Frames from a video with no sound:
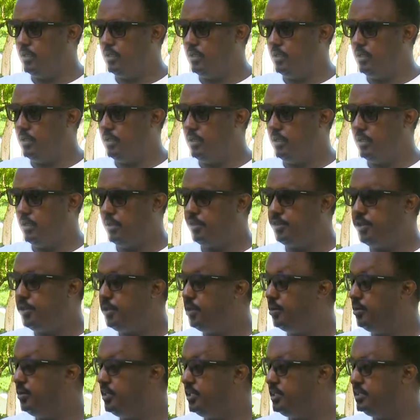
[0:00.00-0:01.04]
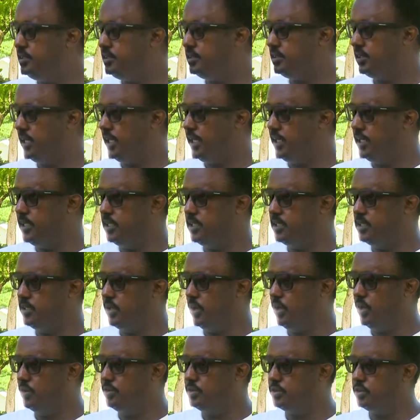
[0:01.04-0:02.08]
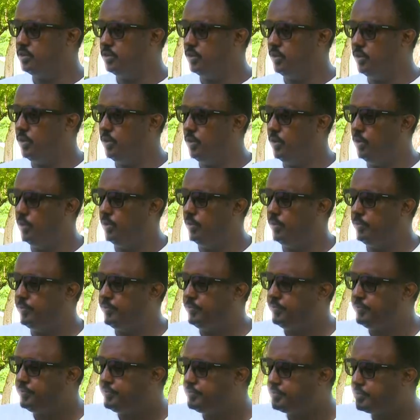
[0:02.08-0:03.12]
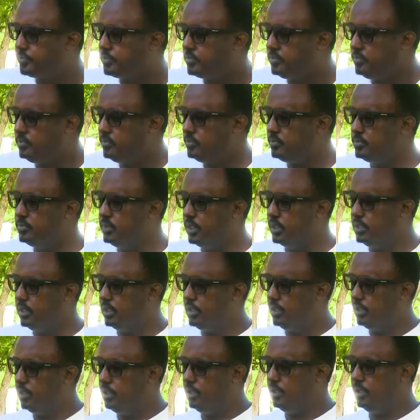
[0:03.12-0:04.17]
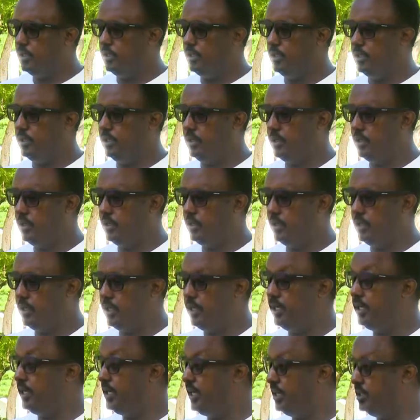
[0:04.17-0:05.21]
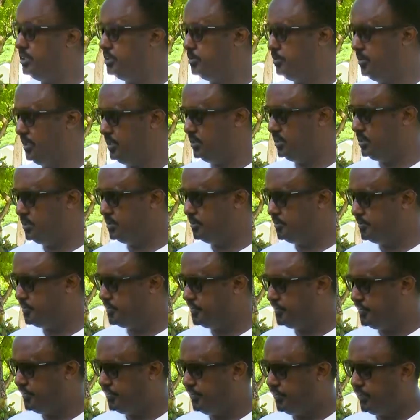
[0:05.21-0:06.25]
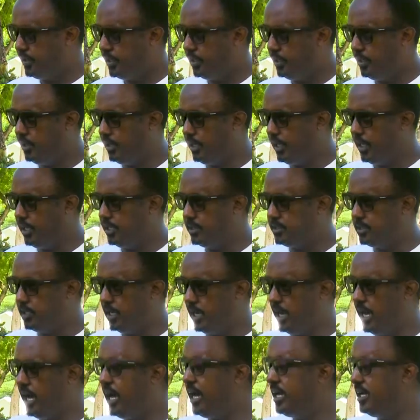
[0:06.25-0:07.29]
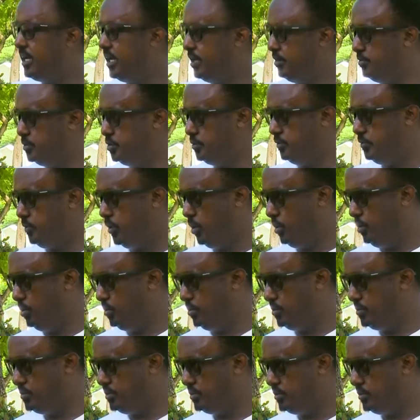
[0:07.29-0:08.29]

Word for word: uh, theories, and also uh, engagements that I have to follow.